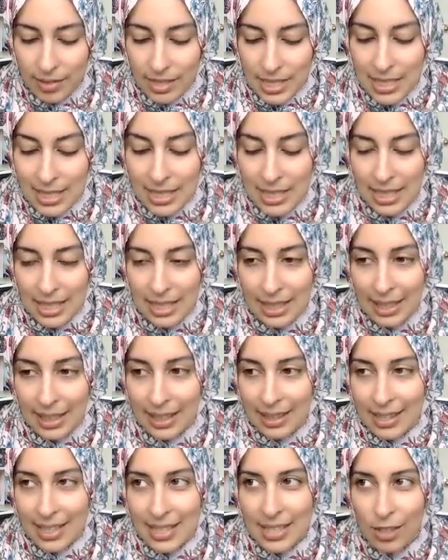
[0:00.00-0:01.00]

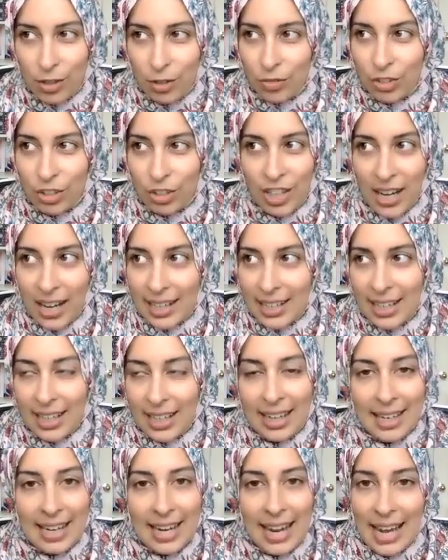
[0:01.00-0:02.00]
seeing the silver lining
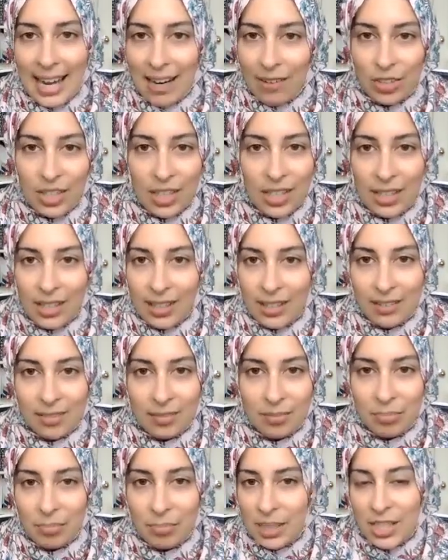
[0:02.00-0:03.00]
in everything,
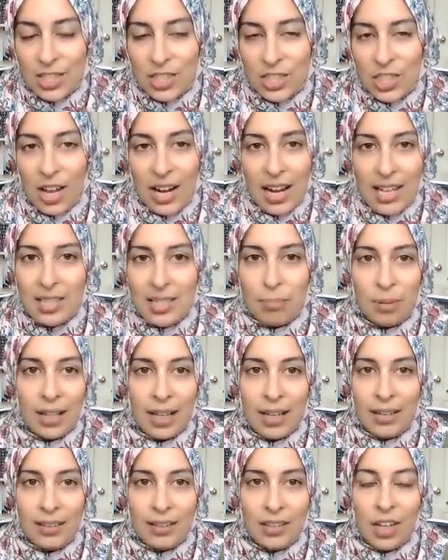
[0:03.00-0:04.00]
because God has a
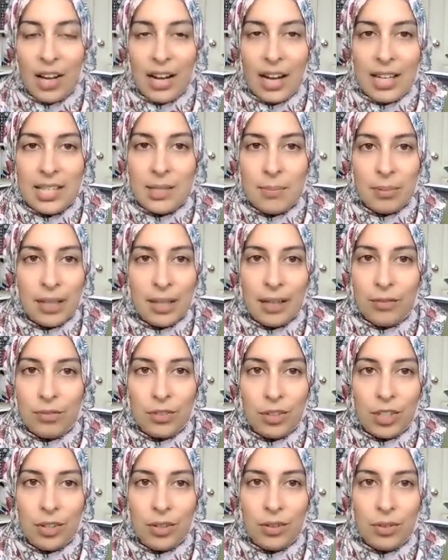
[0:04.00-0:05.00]
plan. God has a plan
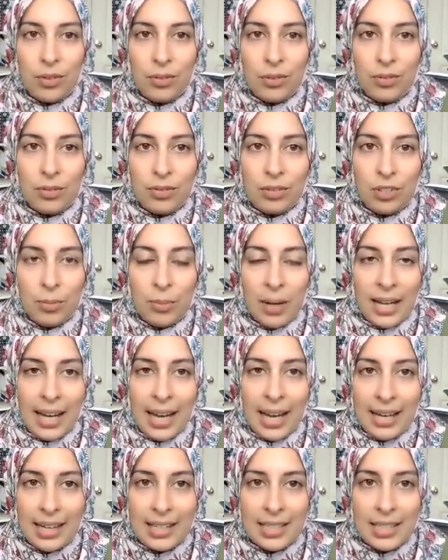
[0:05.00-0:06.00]
for you. You might
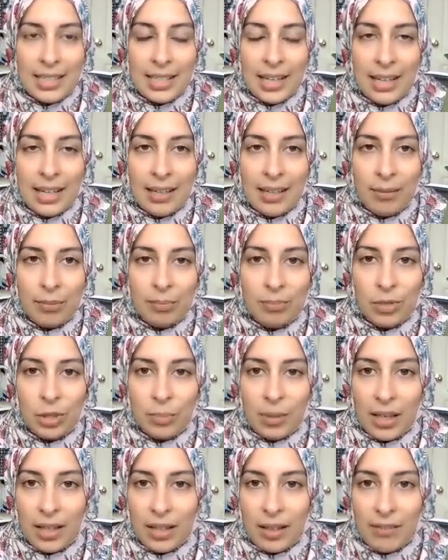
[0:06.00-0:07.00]
hate it today.
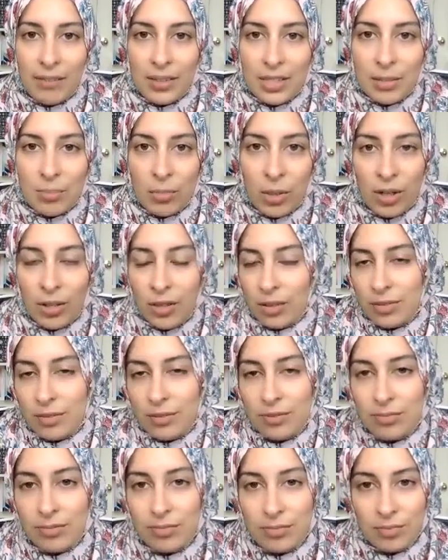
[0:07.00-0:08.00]
You might love it
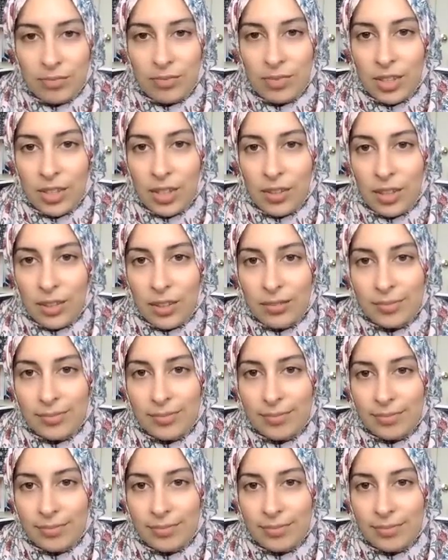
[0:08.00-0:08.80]
tomorrow. You don't know.